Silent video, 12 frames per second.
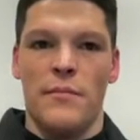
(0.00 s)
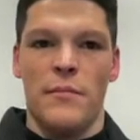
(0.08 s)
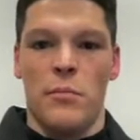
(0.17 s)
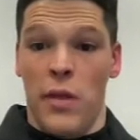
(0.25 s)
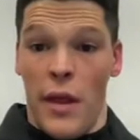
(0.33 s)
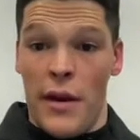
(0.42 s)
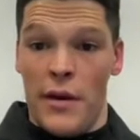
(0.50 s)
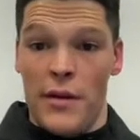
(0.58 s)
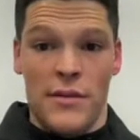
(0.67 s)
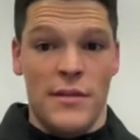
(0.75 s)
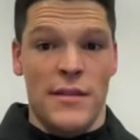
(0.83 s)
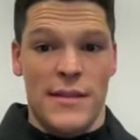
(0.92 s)
the
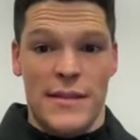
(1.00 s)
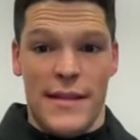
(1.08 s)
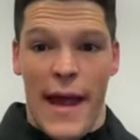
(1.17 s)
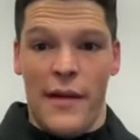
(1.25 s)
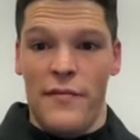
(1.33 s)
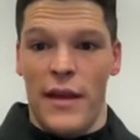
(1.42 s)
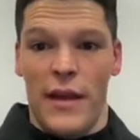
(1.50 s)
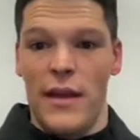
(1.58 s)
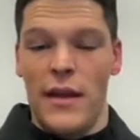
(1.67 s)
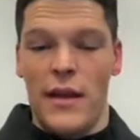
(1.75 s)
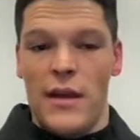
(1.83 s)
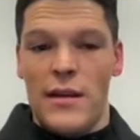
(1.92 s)
players, the staff, like
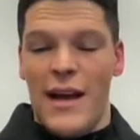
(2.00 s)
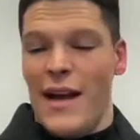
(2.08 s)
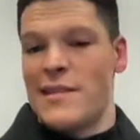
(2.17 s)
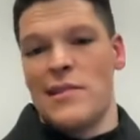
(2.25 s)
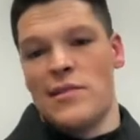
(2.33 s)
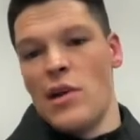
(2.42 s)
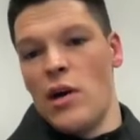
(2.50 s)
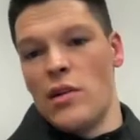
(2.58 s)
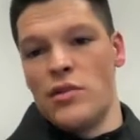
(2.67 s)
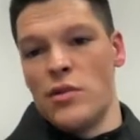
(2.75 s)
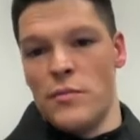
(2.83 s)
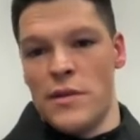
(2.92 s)
I still talk
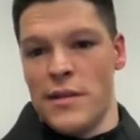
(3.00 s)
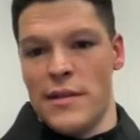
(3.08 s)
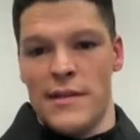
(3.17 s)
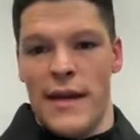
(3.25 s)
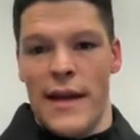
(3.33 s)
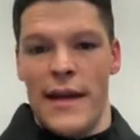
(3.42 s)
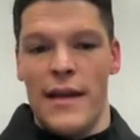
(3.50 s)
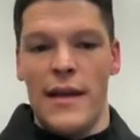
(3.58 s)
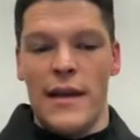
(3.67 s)
to them to this day,